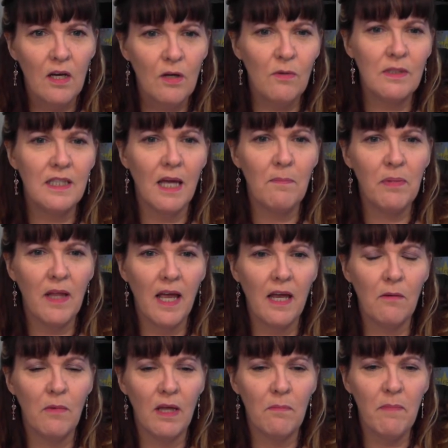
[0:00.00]
Who was I
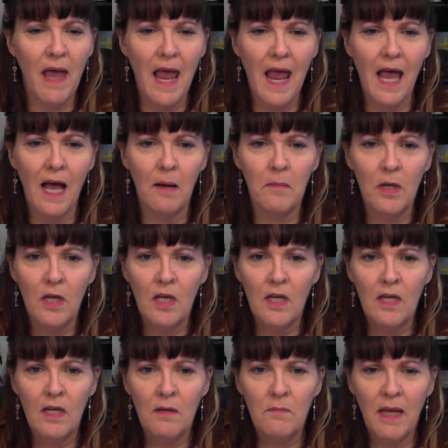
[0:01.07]
playing with? Pam.
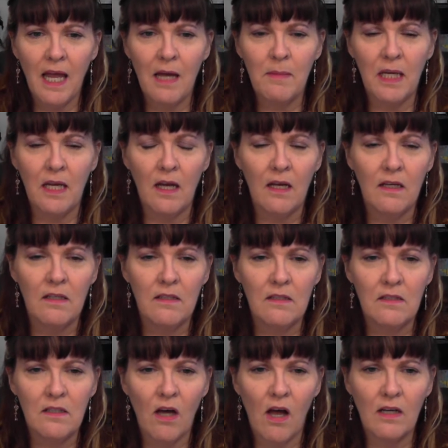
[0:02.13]
Pammy,
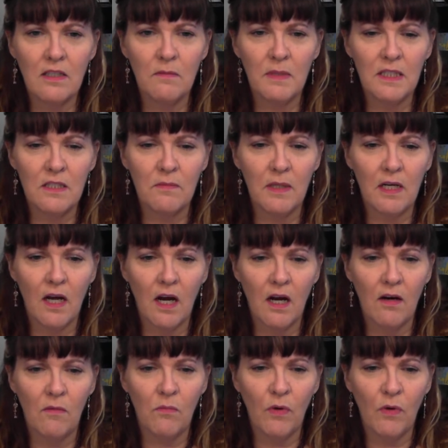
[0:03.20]
talk to me, sweetheart.